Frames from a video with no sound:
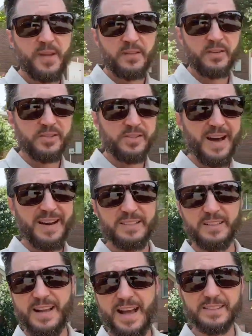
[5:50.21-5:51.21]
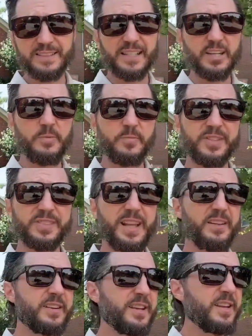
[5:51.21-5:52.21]
There's not a ton of houses that come for
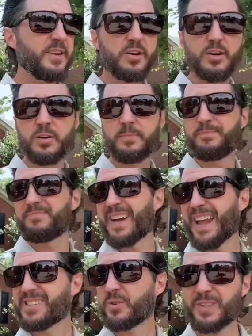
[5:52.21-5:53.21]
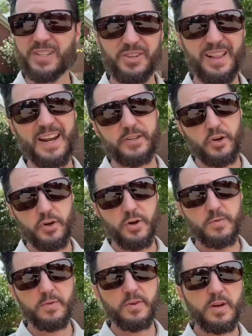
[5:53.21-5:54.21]
sale in here. I just don't think there's a lot of
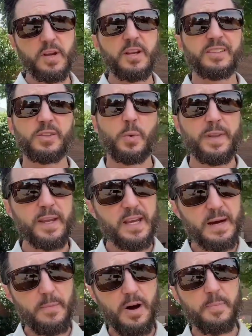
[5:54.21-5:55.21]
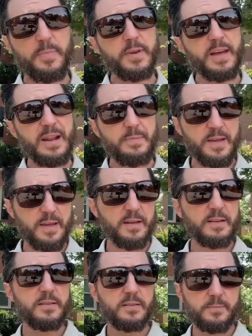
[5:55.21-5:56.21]
turnover. So when they come up, you gotta be
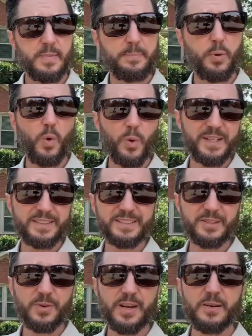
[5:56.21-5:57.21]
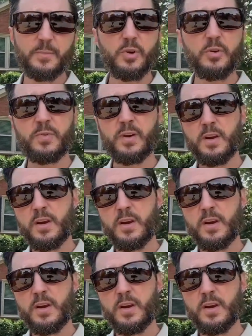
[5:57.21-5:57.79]
poised and ready to move.